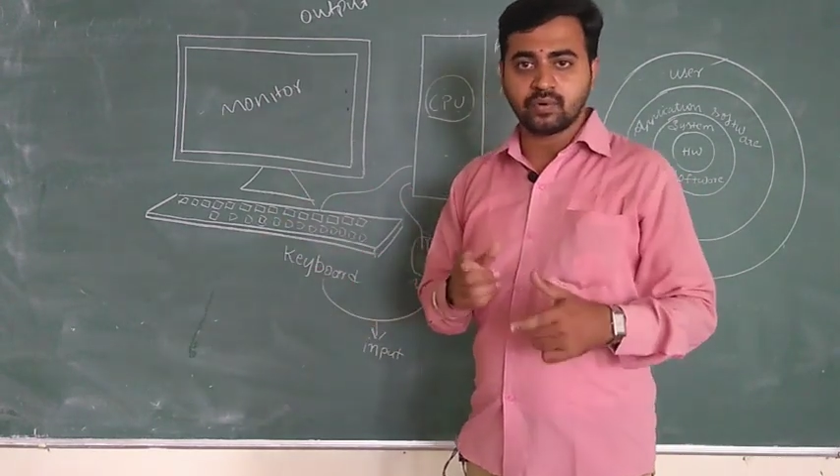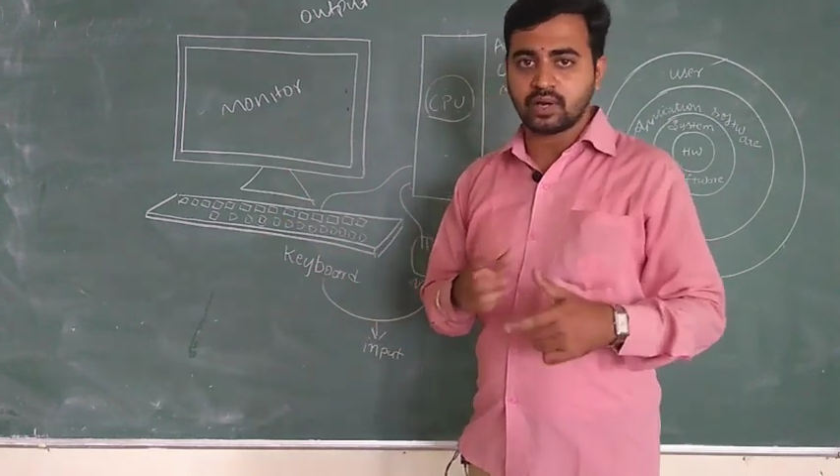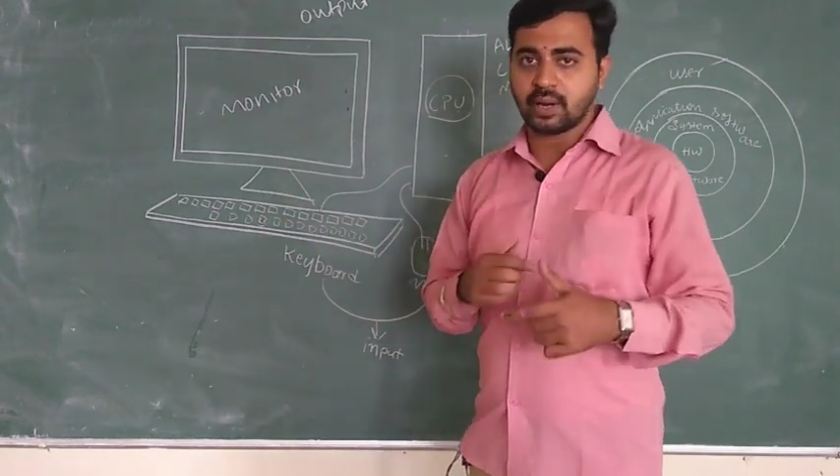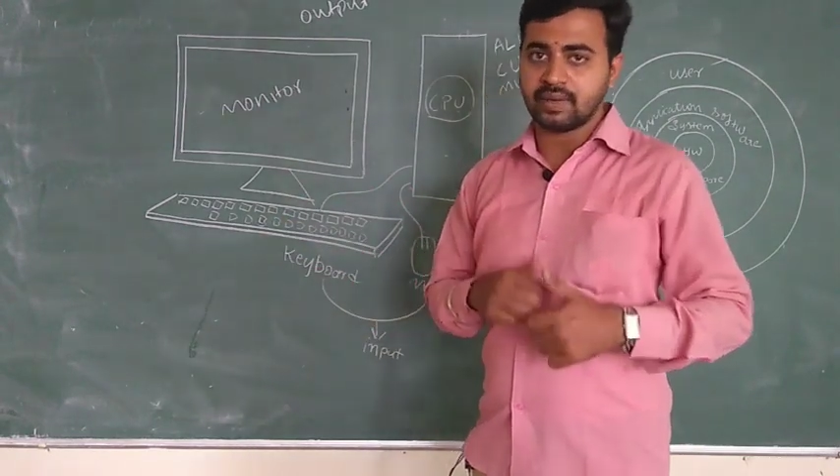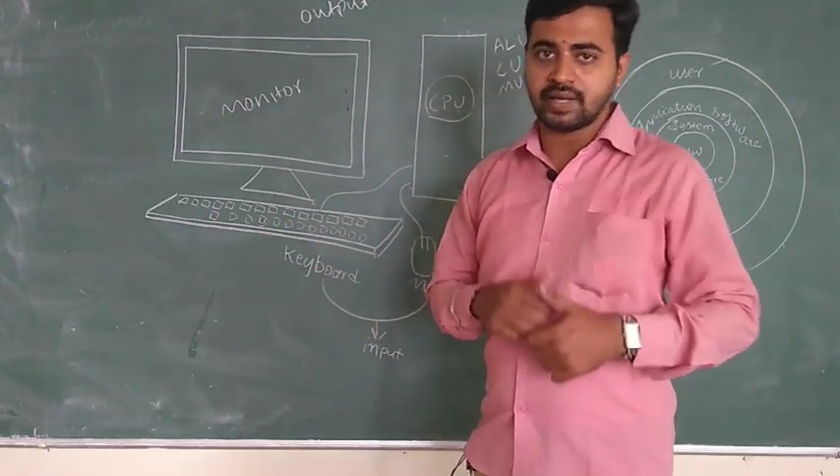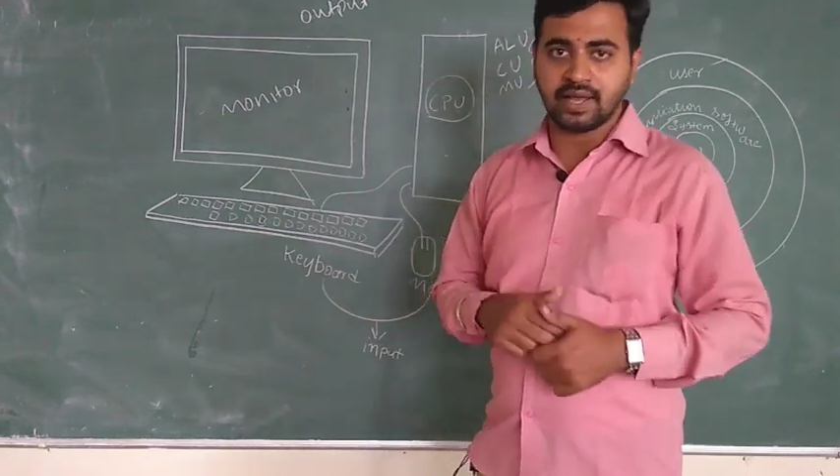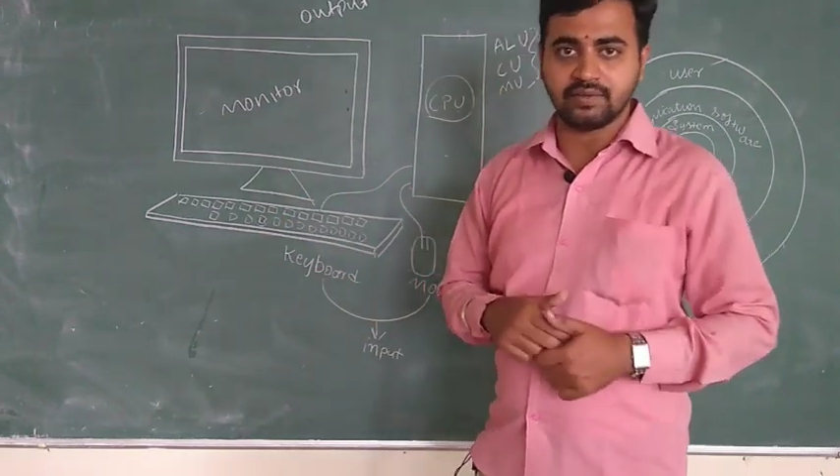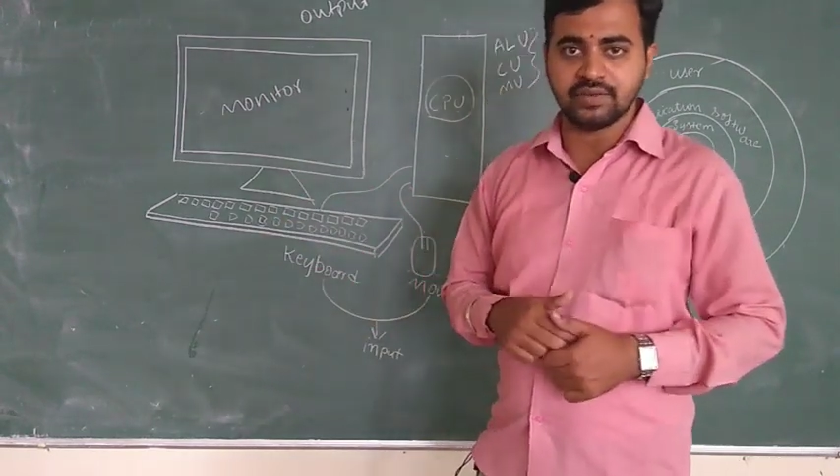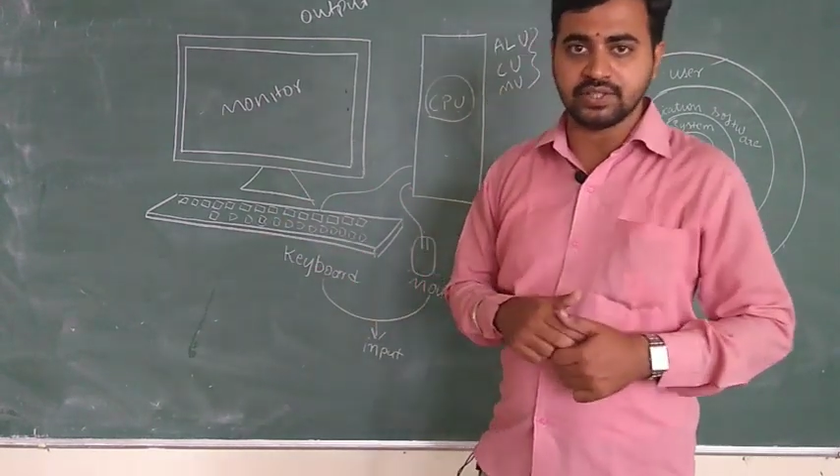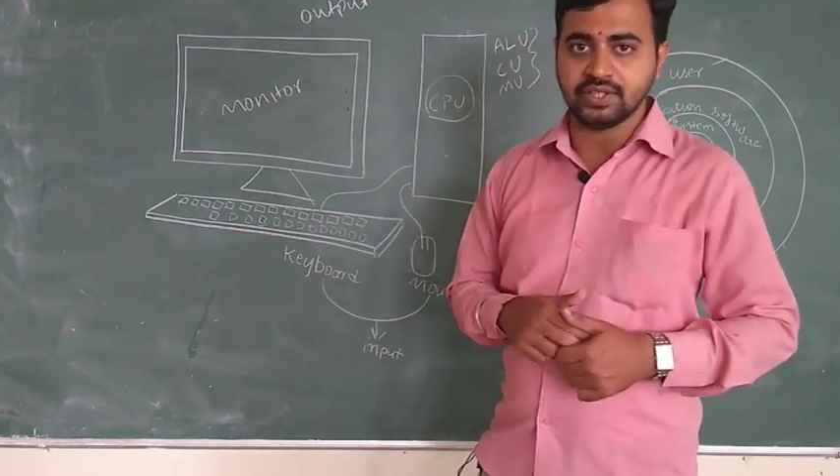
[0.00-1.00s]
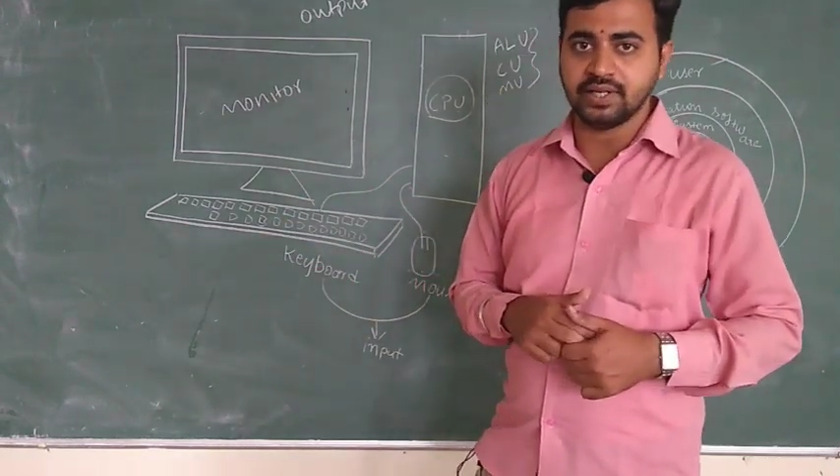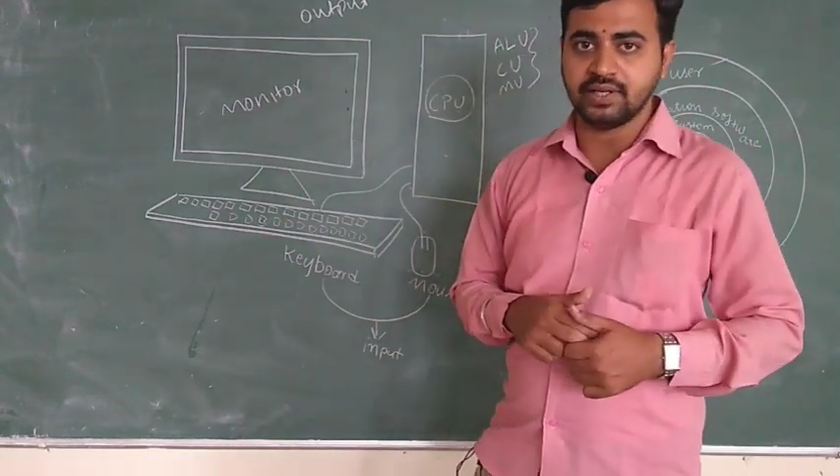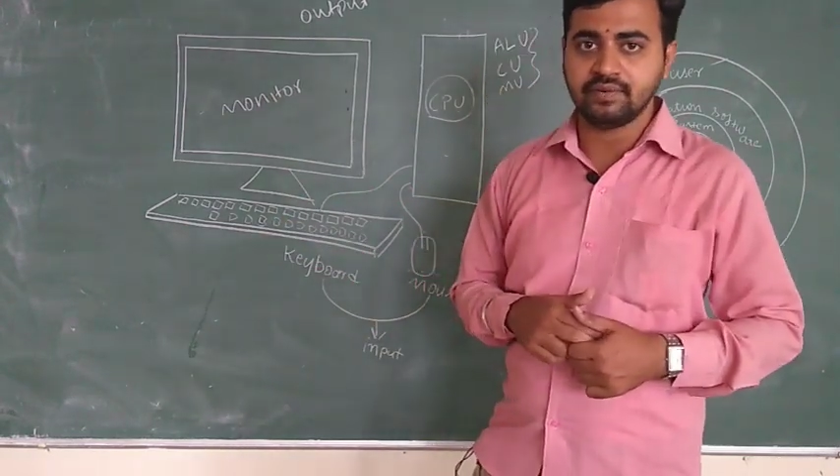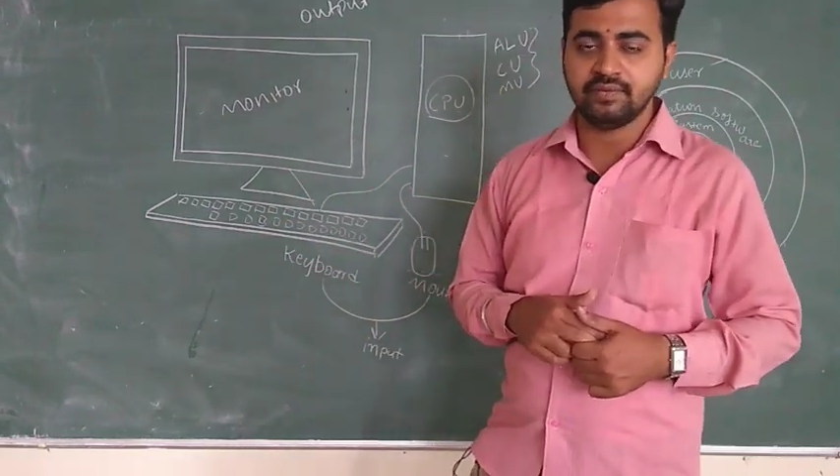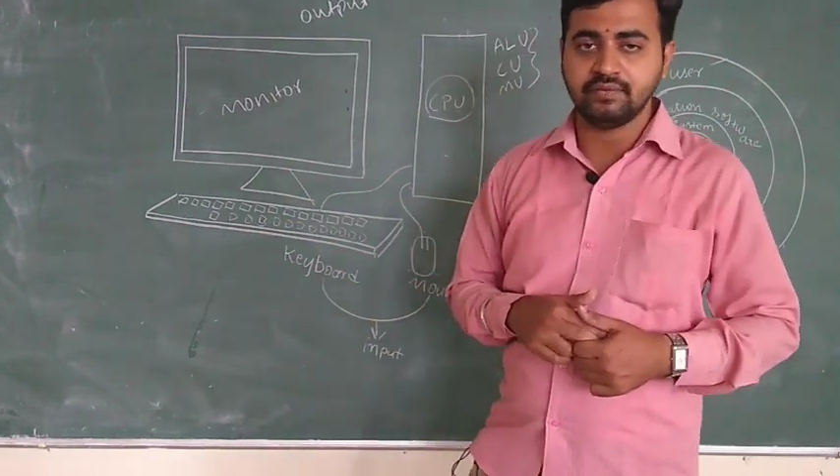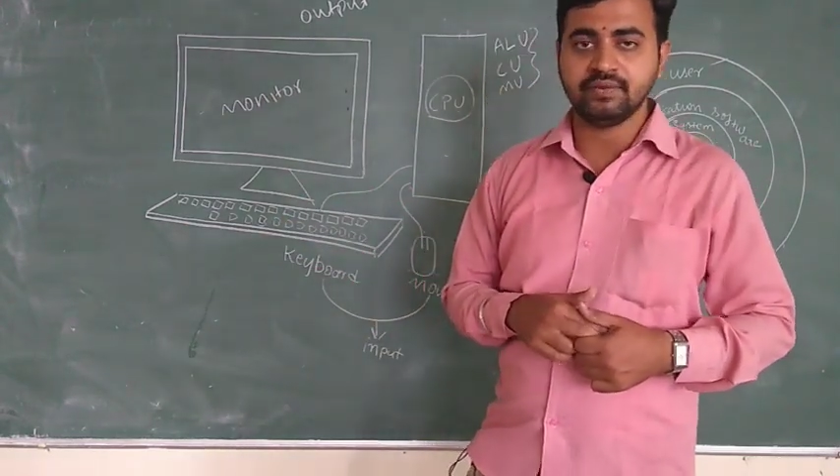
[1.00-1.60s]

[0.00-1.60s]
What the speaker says: programming language here.